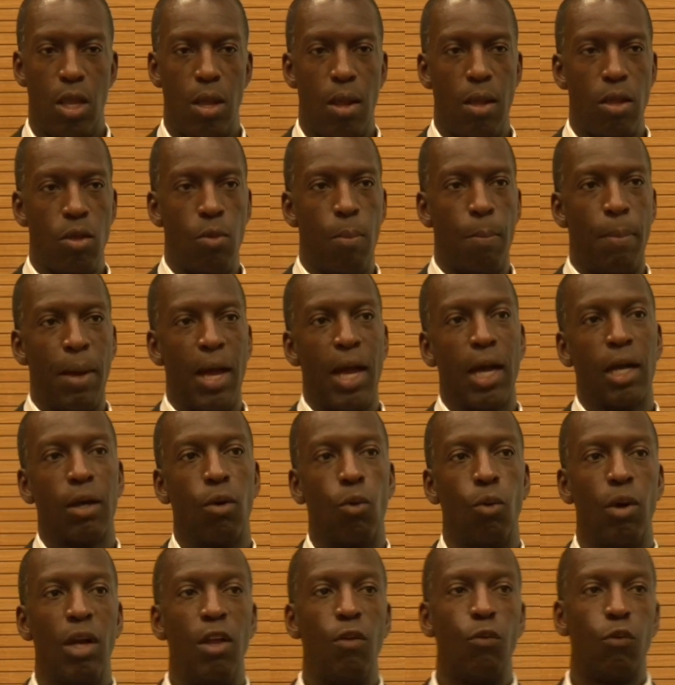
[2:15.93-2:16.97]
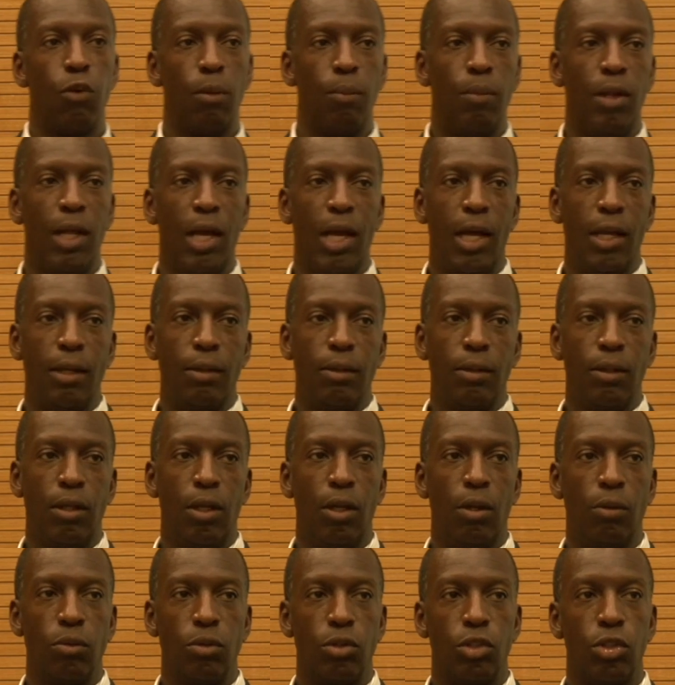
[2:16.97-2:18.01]
you back away from that,
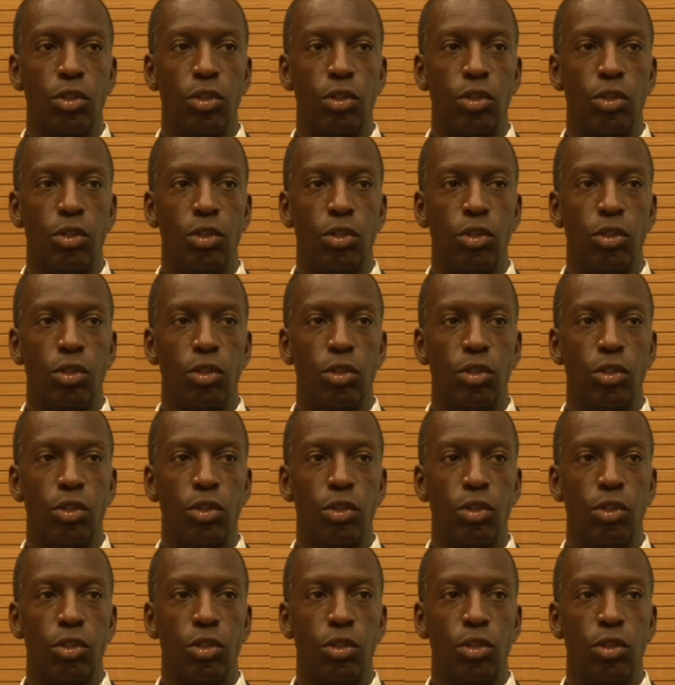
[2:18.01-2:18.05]
2